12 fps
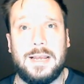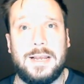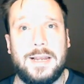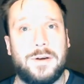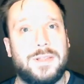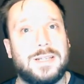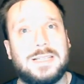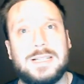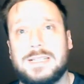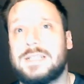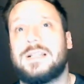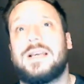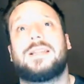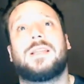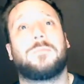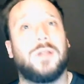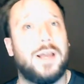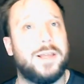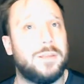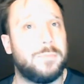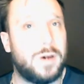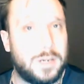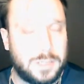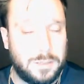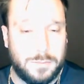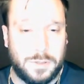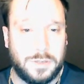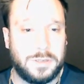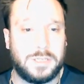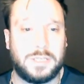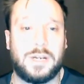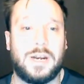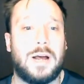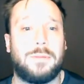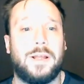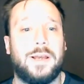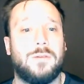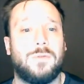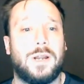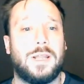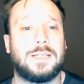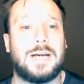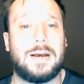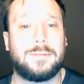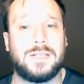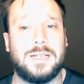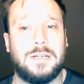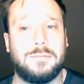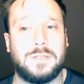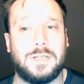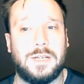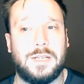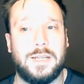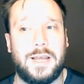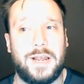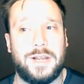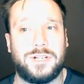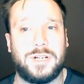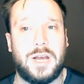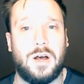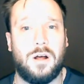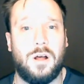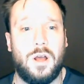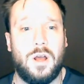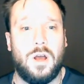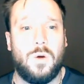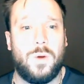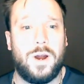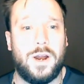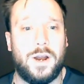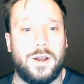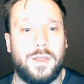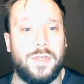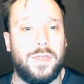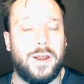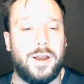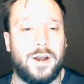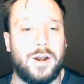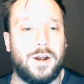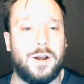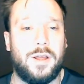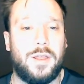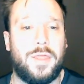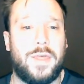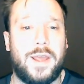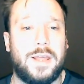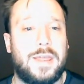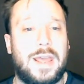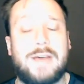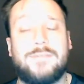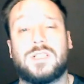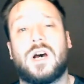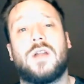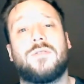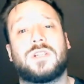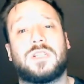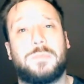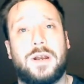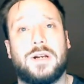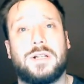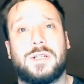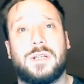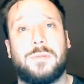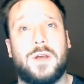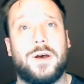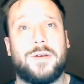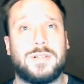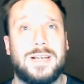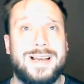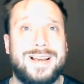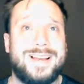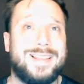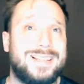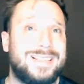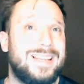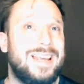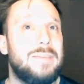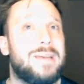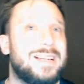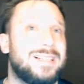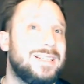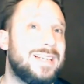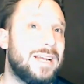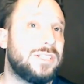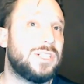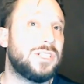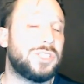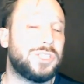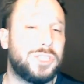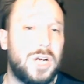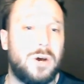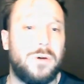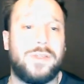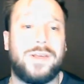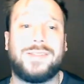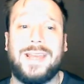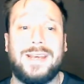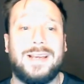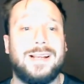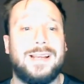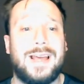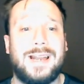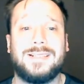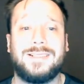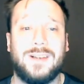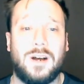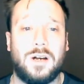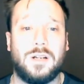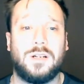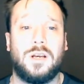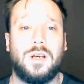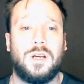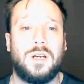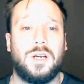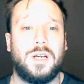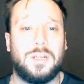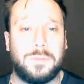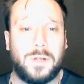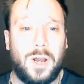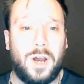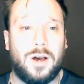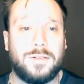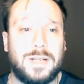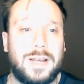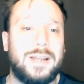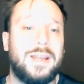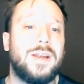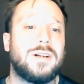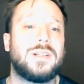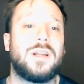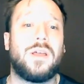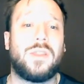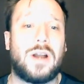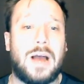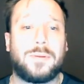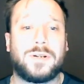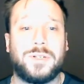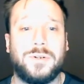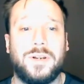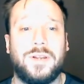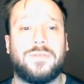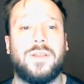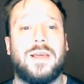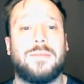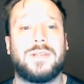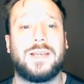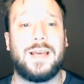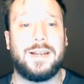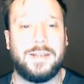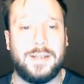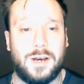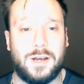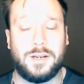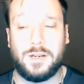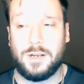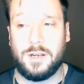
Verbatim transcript: you know, this isn't like they're playing the Boston Bruins. They're not playing one of the top teams in the N H L where they're they they have a ton of experience in the playoffs. This team has yet to show that they could get it done in the playoffs, and here's another opportunity for them to get it done.